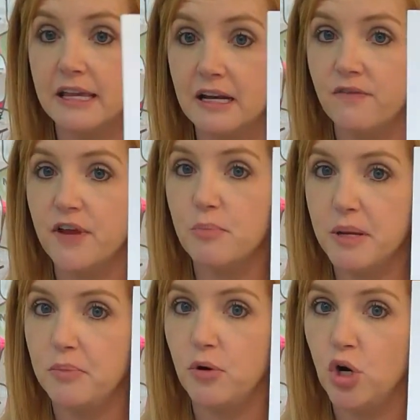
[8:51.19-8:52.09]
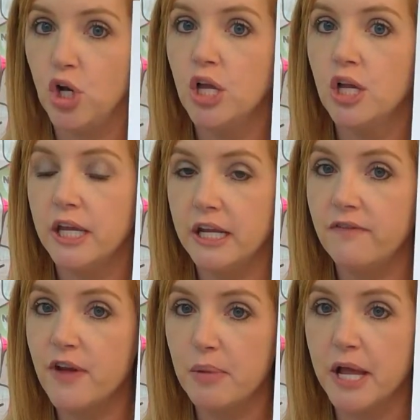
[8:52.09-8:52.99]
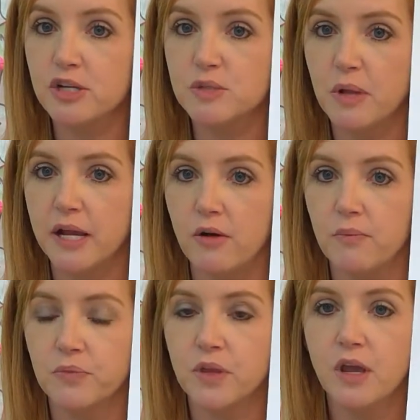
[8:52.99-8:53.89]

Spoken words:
NFL players play on.